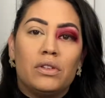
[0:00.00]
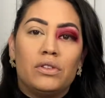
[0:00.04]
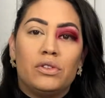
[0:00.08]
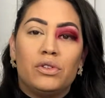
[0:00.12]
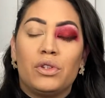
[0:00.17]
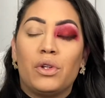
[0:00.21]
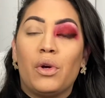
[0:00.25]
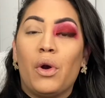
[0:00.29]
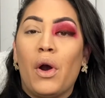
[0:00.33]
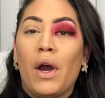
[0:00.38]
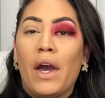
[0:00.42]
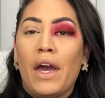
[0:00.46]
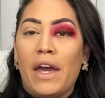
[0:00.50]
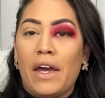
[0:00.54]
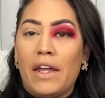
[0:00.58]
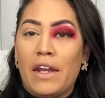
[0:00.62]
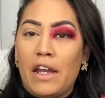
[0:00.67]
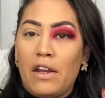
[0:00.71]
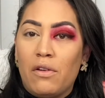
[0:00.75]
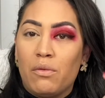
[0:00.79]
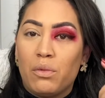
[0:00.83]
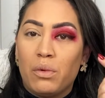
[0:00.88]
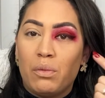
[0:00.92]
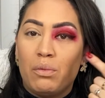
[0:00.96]
to go ahead
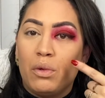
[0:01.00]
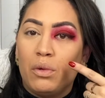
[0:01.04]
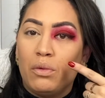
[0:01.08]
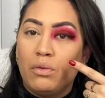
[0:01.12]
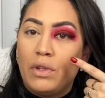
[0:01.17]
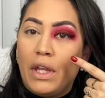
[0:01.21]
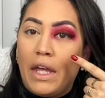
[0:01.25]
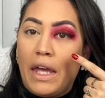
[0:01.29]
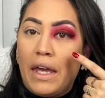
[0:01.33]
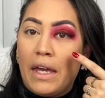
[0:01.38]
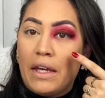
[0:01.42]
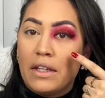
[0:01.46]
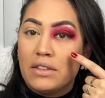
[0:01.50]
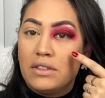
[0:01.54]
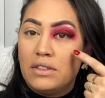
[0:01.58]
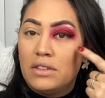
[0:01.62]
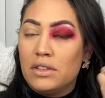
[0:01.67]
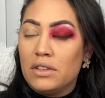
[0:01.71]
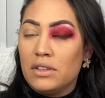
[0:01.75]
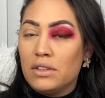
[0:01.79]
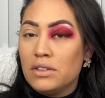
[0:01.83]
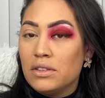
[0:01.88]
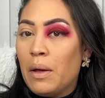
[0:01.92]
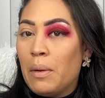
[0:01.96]
and remove the
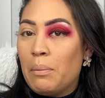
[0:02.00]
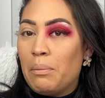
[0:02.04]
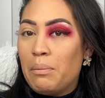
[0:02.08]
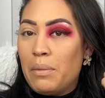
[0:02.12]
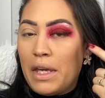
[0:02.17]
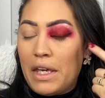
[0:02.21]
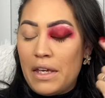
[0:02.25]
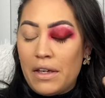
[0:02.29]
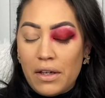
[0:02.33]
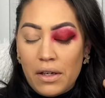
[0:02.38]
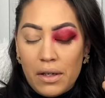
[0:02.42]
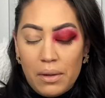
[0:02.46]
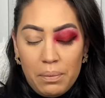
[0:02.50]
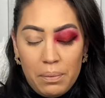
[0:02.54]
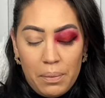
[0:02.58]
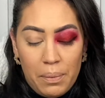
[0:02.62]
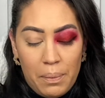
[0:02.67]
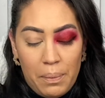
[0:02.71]
excess makeup.